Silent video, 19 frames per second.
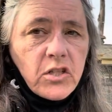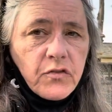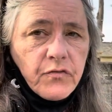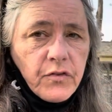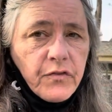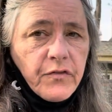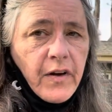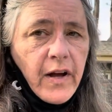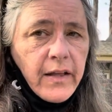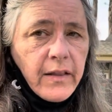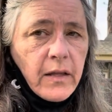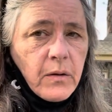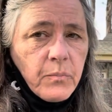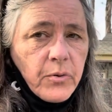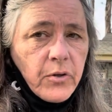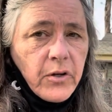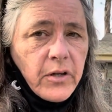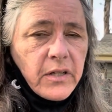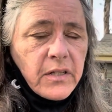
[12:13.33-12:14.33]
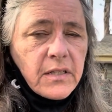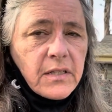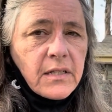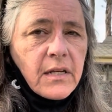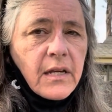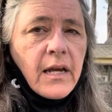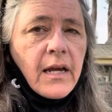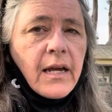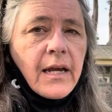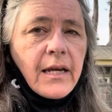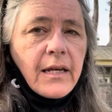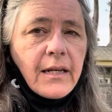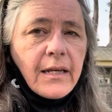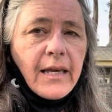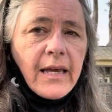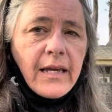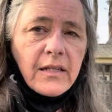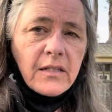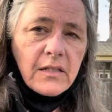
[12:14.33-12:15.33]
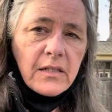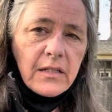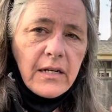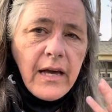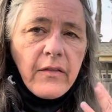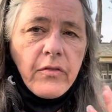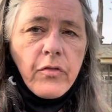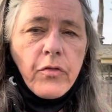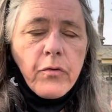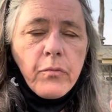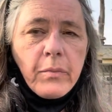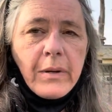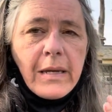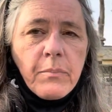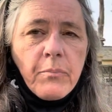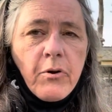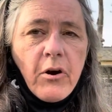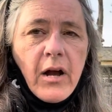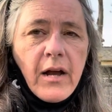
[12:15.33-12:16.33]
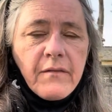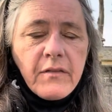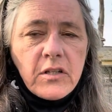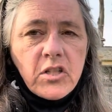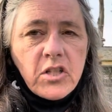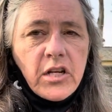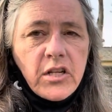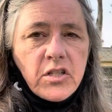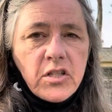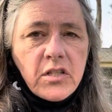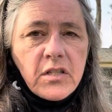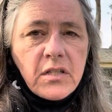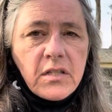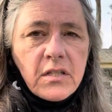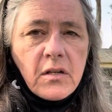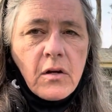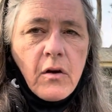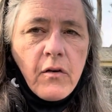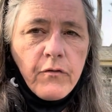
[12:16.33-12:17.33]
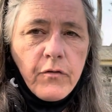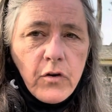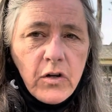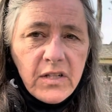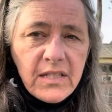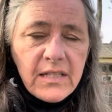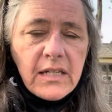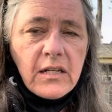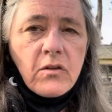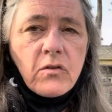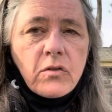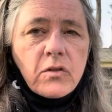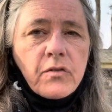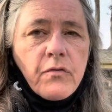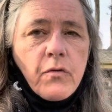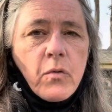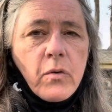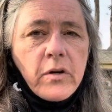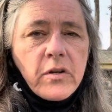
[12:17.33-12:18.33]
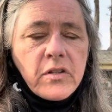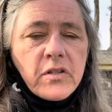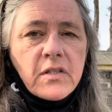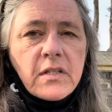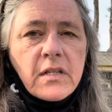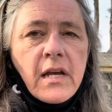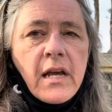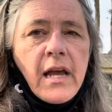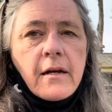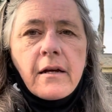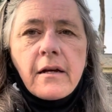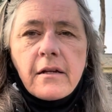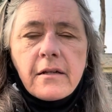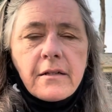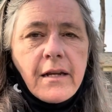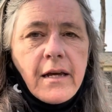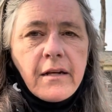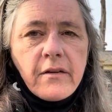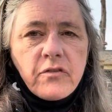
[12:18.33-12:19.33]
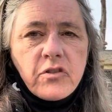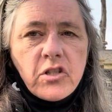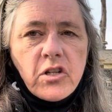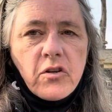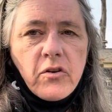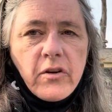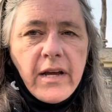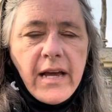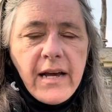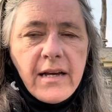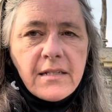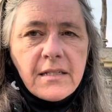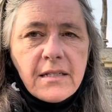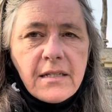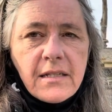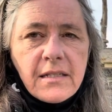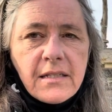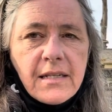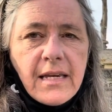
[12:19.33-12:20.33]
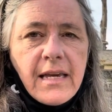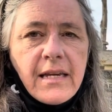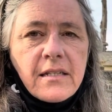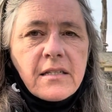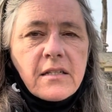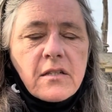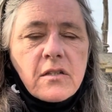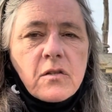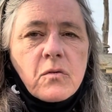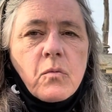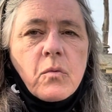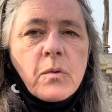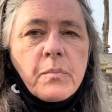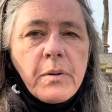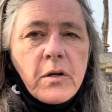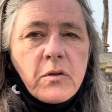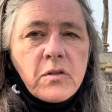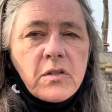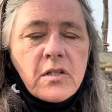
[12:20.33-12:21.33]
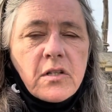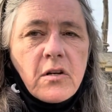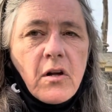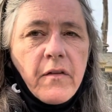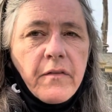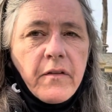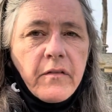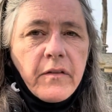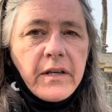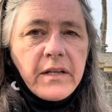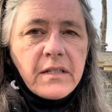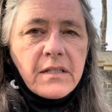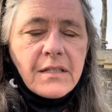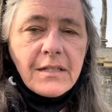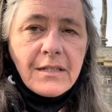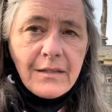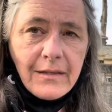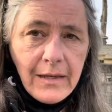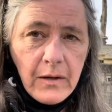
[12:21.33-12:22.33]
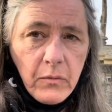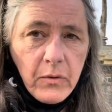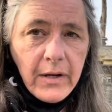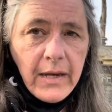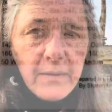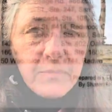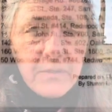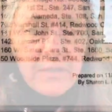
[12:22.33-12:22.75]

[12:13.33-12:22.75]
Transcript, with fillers: for Violet Brooks in a case that had three private judges for a single divorce None of Sherrol Cassedy's cases were posted on the list, they were kept